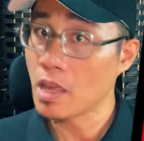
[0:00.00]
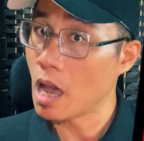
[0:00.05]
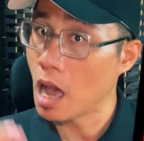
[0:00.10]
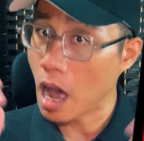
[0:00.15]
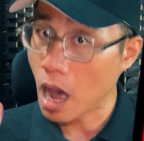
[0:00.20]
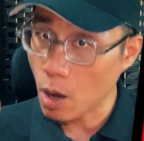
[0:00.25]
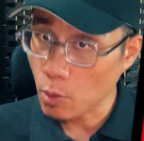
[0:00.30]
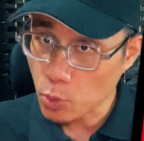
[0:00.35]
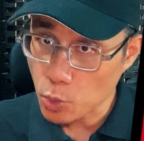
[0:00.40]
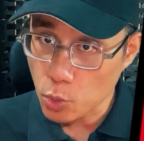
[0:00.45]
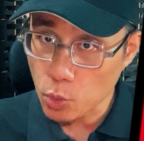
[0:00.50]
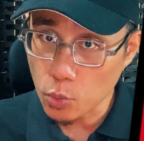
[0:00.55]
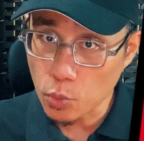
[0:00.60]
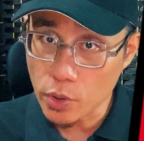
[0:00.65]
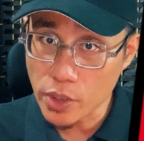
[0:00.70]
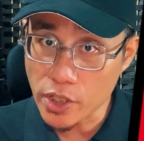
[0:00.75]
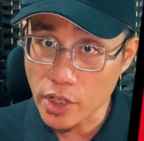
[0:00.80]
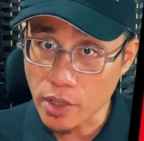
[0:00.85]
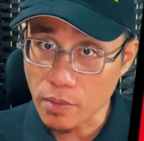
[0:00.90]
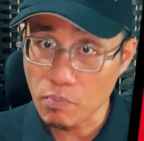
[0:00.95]
How true
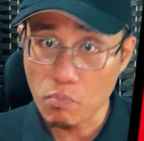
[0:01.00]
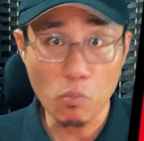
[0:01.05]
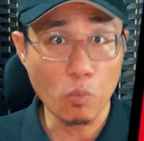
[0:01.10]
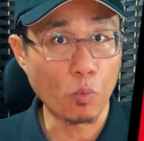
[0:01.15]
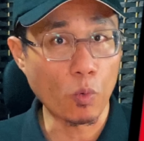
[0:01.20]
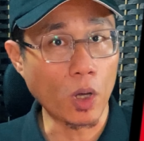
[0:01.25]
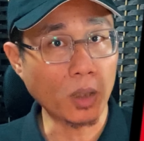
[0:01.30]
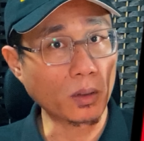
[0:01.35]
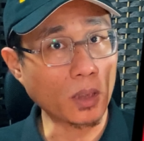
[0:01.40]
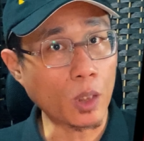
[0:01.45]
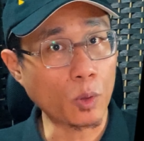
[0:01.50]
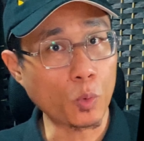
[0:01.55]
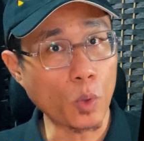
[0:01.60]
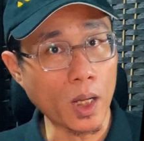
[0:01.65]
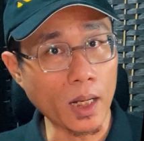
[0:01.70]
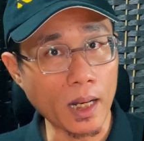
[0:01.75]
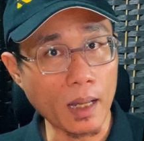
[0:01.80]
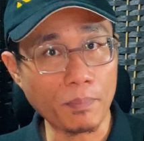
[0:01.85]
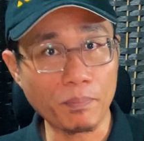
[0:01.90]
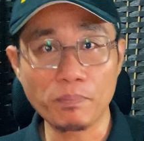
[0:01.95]
is it? Wallahu
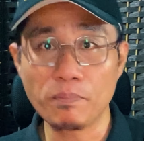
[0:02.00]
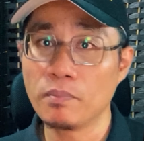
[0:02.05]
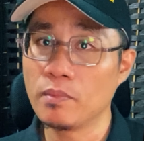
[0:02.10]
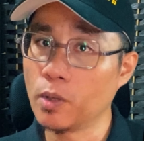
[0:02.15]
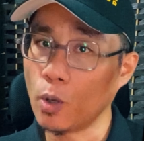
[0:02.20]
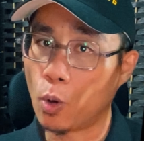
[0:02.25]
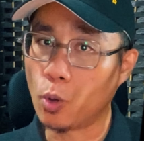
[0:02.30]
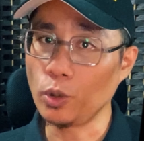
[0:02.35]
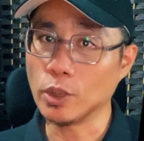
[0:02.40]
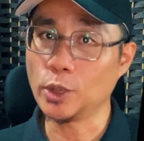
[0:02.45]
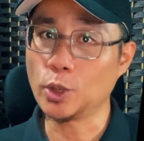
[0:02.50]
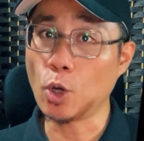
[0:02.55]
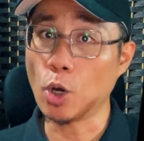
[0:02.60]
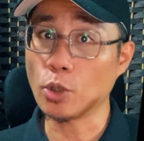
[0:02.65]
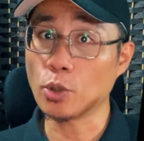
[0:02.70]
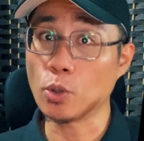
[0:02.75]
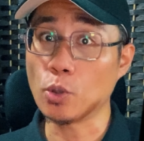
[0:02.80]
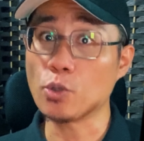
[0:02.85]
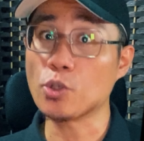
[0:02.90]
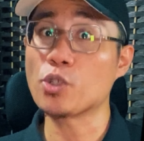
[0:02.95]
a'lam, only God
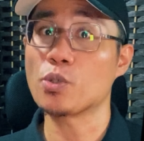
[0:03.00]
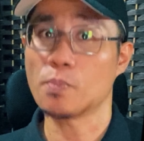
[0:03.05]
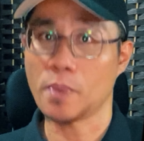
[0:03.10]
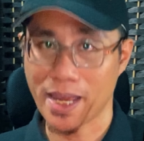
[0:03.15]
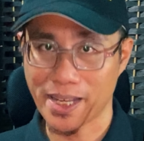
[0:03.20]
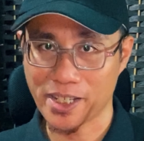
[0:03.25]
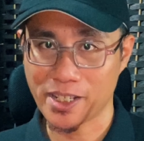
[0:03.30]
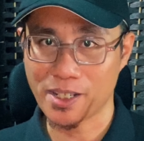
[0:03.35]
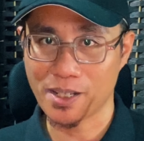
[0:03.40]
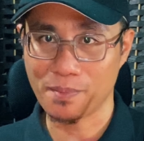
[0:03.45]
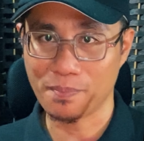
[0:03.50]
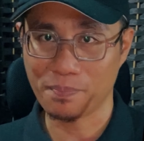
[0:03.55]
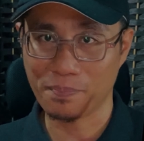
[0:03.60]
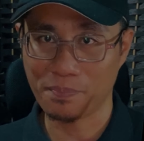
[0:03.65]
knows best.